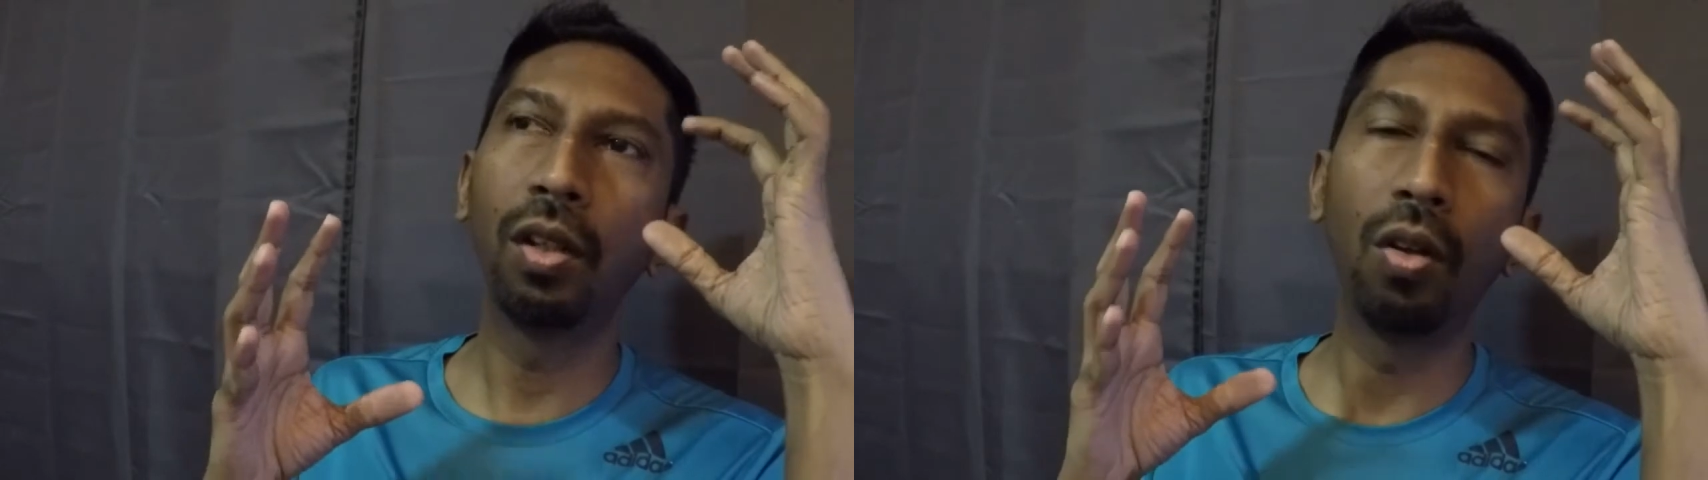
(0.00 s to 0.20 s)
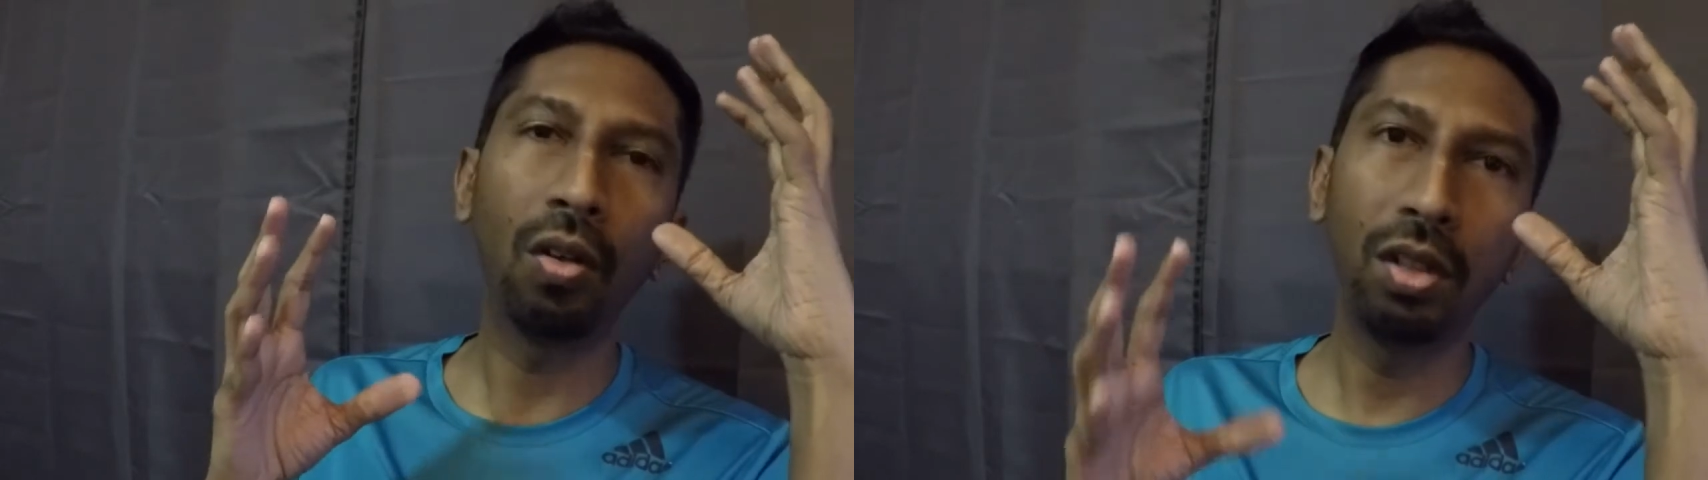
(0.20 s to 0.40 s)

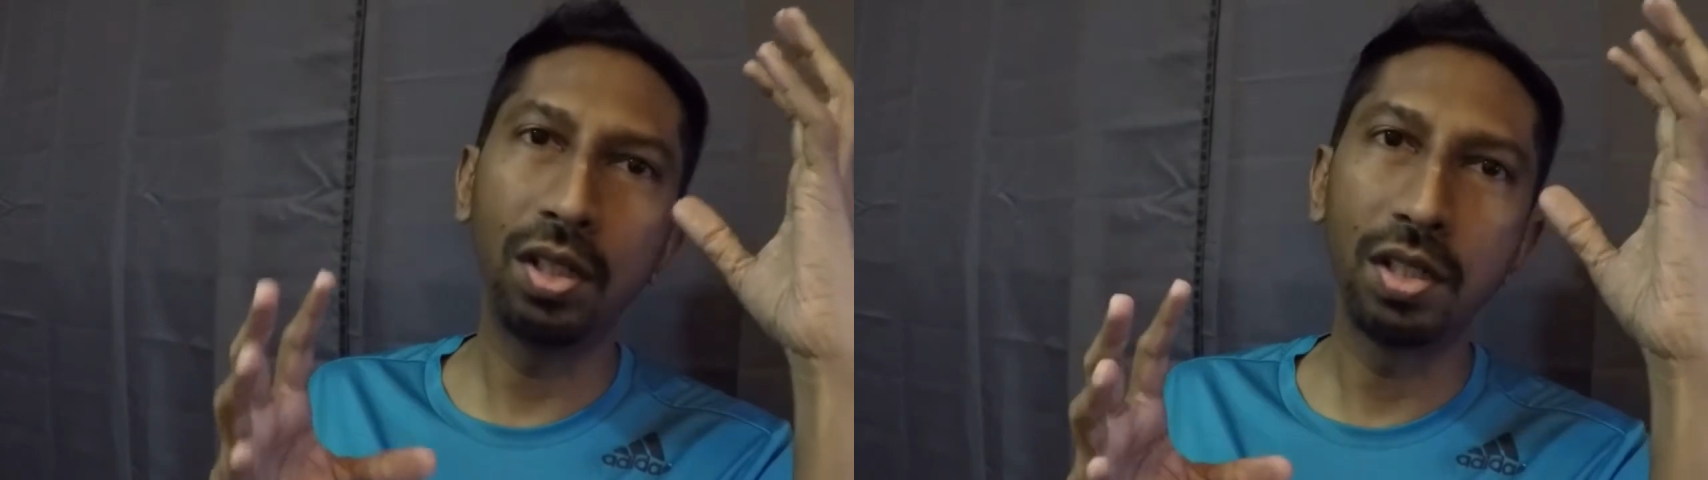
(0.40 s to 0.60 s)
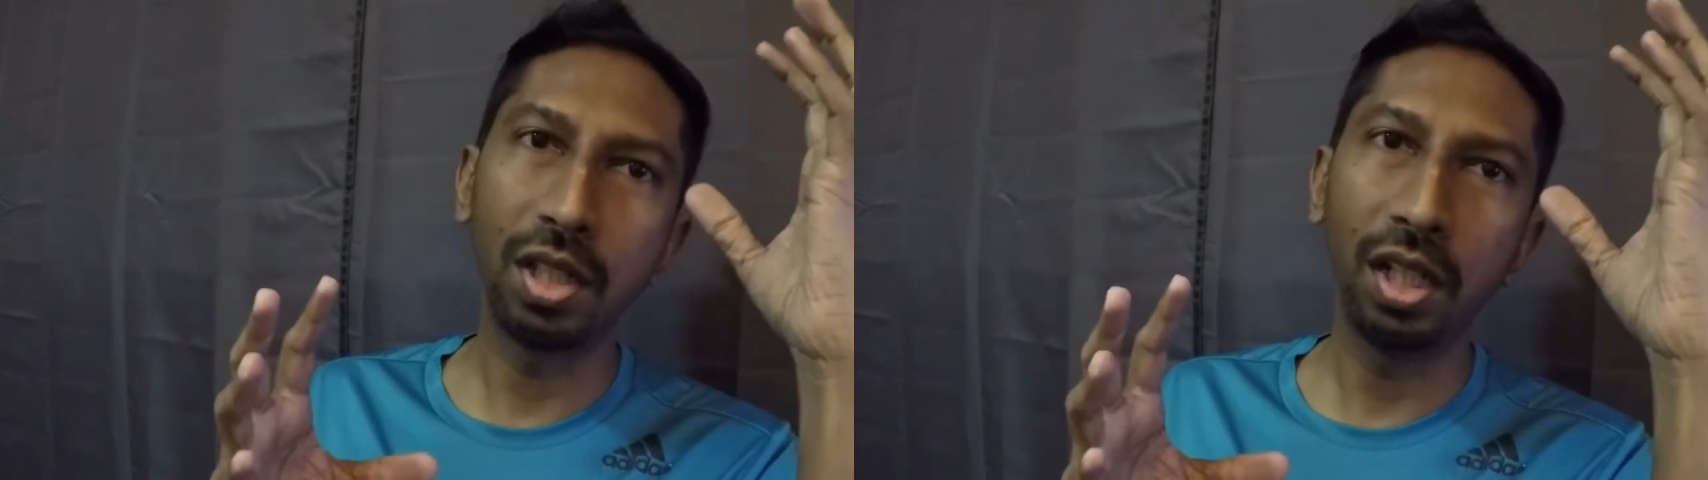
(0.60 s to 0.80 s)
God
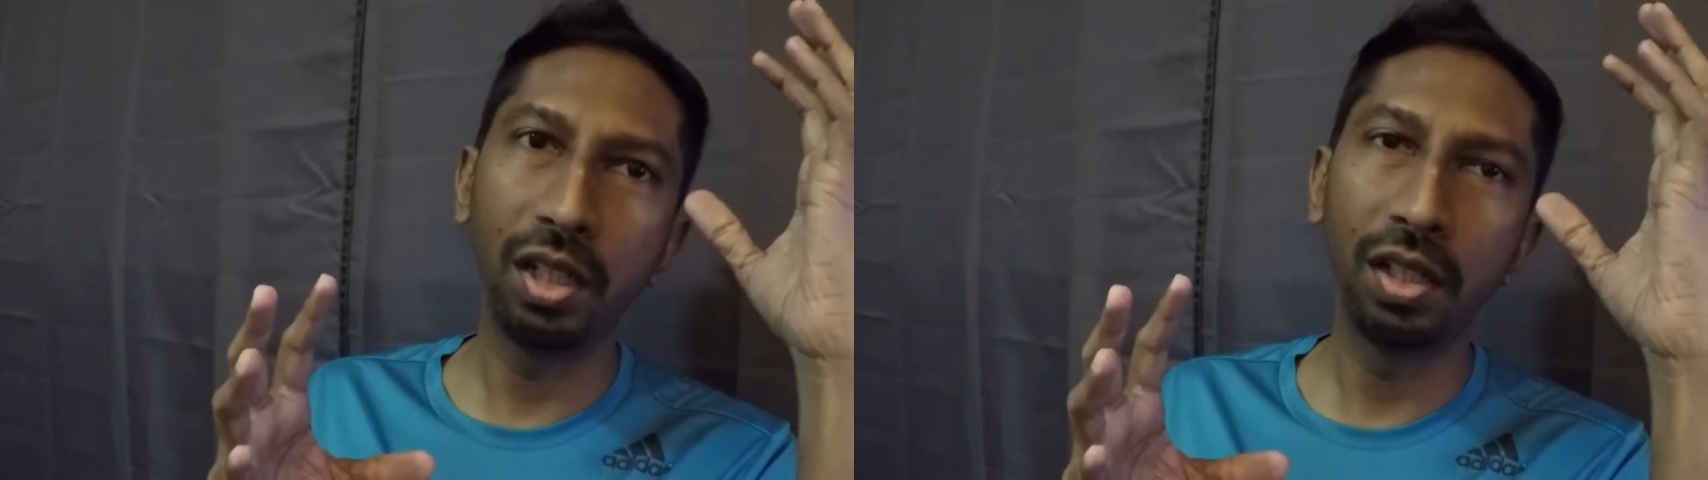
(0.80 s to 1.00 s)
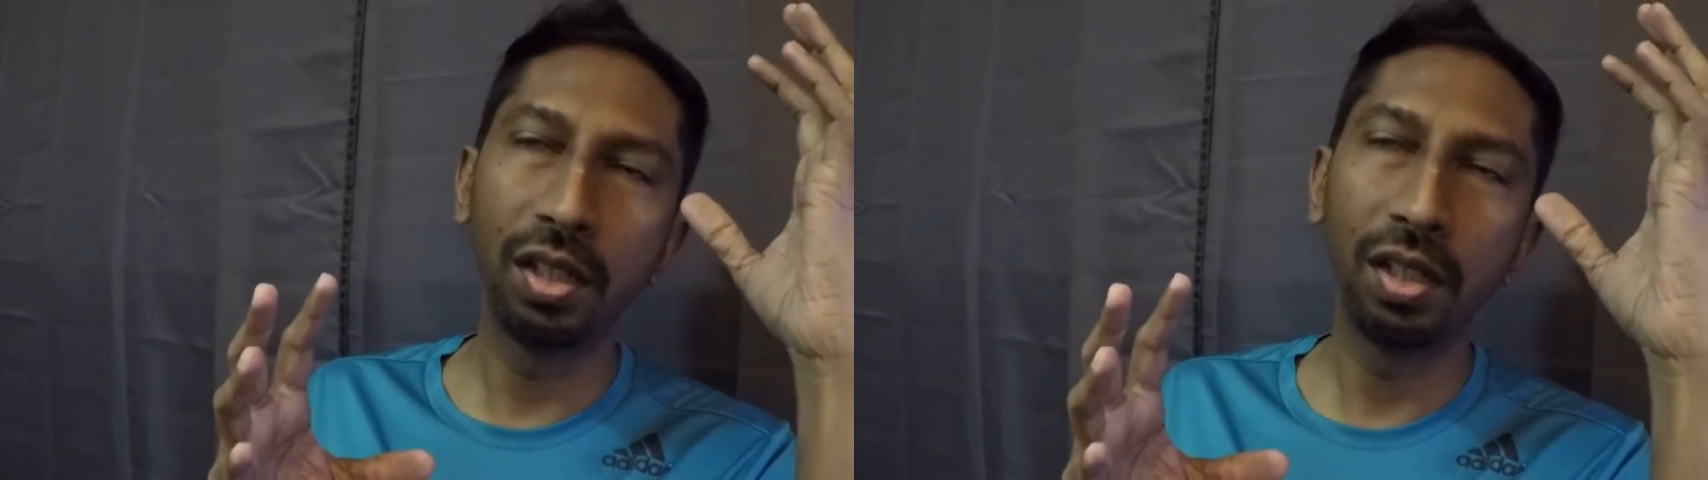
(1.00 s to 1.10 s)
inside.